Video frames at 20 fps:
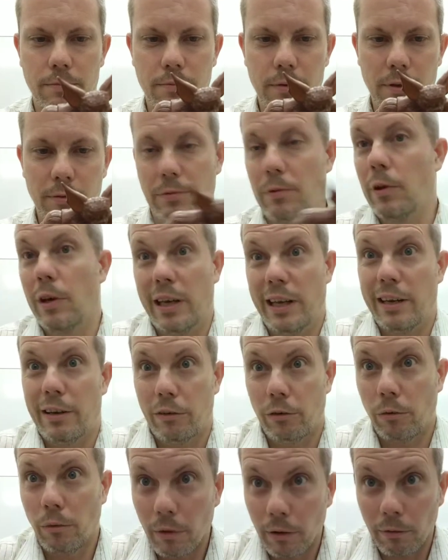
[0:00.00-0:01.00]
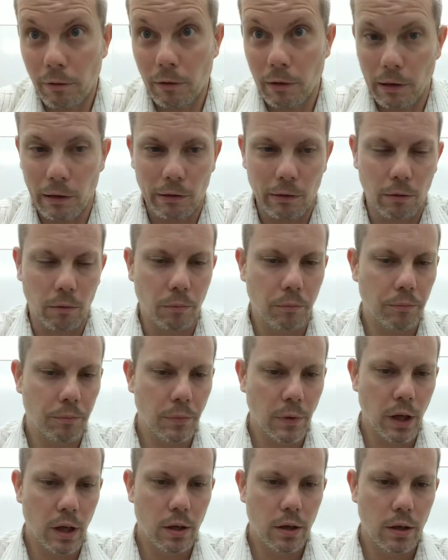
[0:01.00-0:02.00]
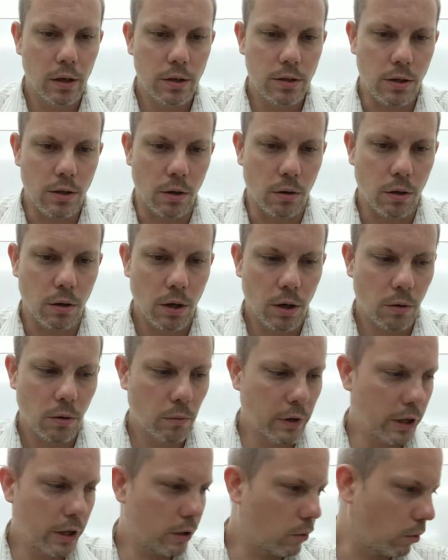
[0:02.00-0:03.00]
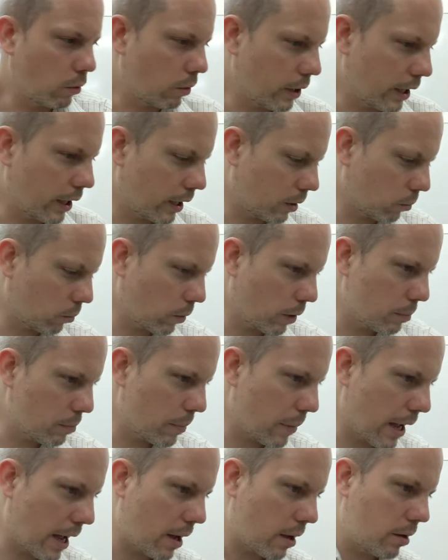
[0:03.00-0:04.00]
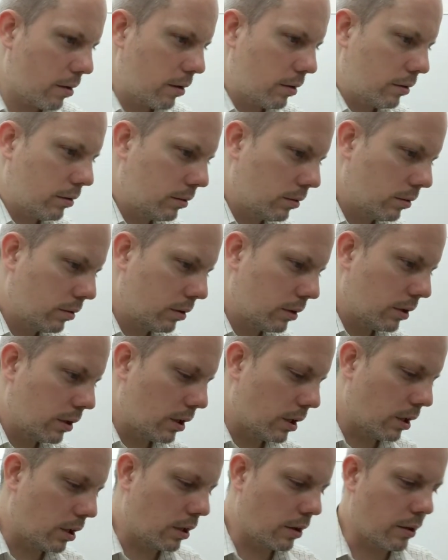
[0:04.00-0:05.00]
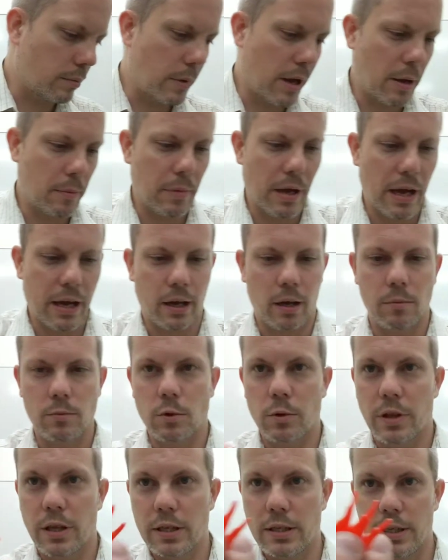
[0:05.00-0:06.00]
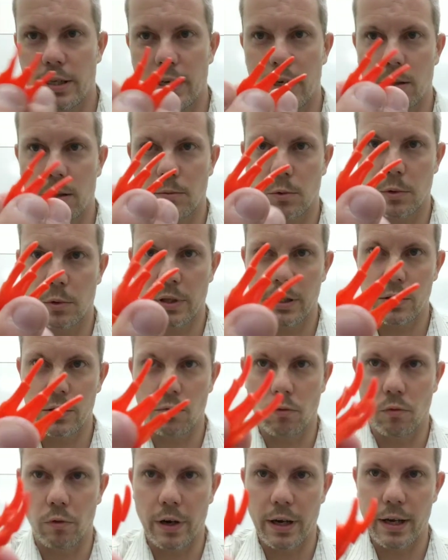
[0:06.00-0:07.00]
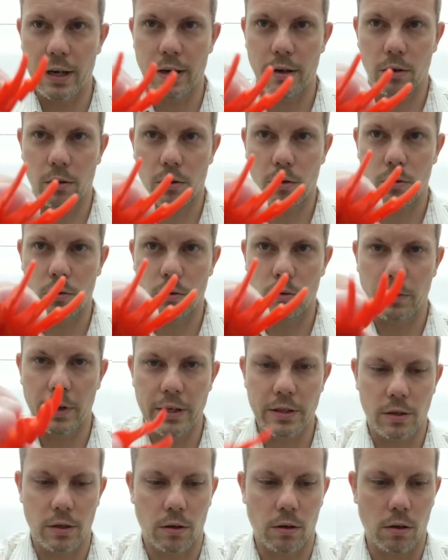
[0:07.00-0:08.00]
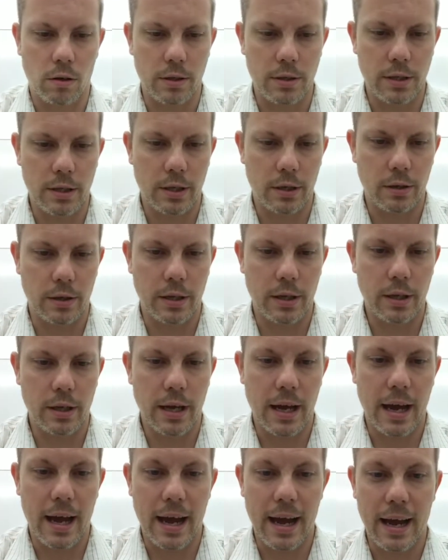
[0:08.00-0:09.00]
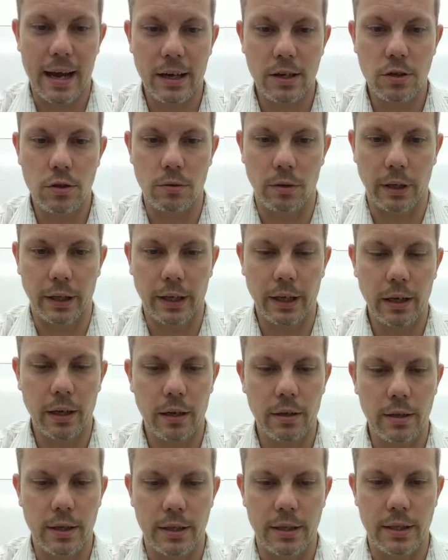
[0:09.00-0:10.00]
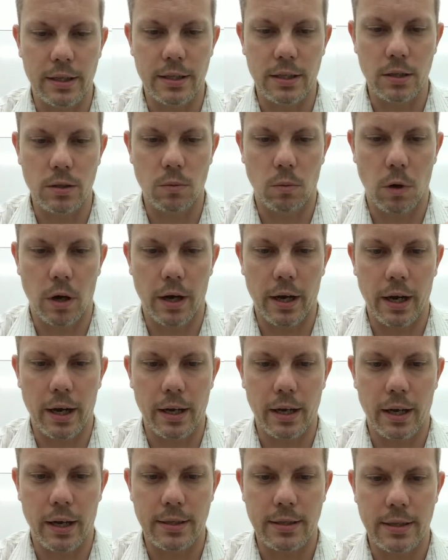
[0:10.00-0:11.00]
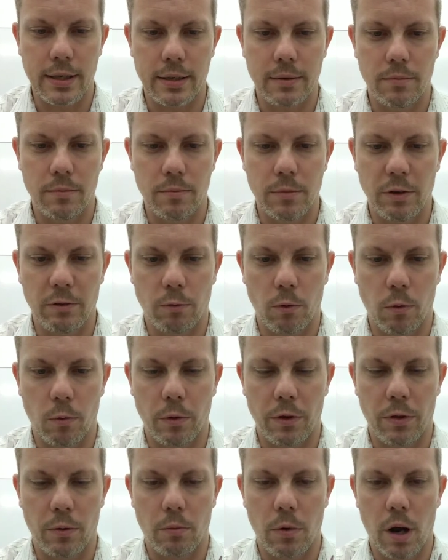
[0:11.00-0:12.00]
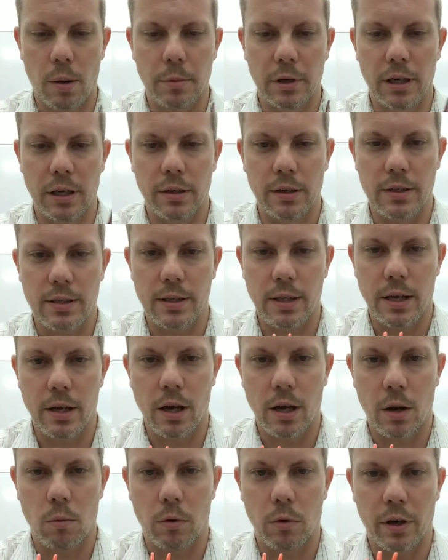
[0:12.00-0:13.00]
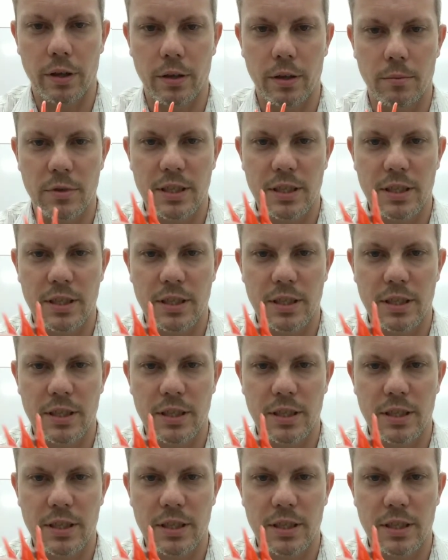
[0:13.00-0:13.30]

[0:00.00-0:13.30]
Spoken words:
if you need to. So really cool. And what the ManBat comes with is he comes with these real cool razor claws here that actually, and this is why I said before with the Robin is that I wanted them to